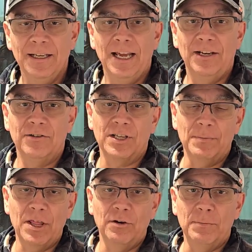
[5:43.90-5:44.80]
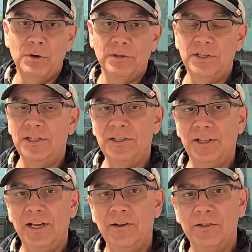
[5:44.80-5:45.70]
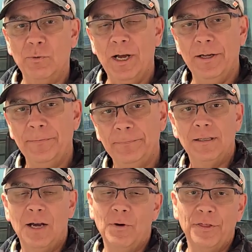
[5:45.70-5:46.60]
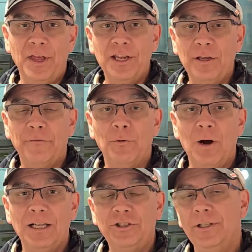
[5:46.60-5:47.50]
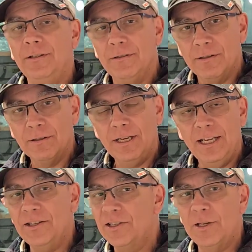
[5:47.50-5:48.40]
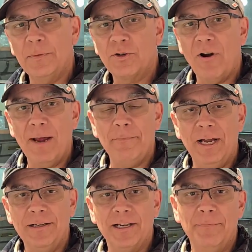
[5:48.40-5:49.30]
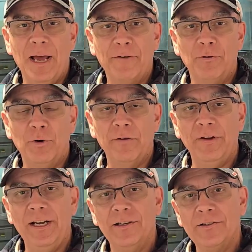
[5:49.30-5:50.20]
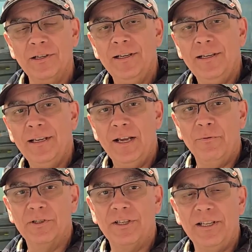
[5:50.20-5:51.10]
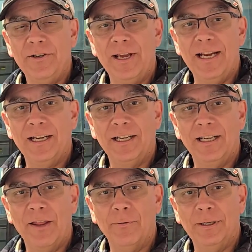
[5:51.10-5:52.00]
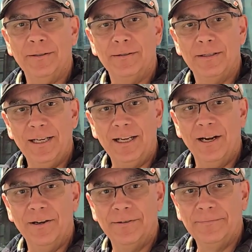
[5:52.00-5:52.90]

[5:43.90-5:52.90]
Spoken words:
And there's some other bonuses in there as well. I want to thank you for watching. Hit the subscribe button, come back for more videos, and we'll see you again on another one. Take care.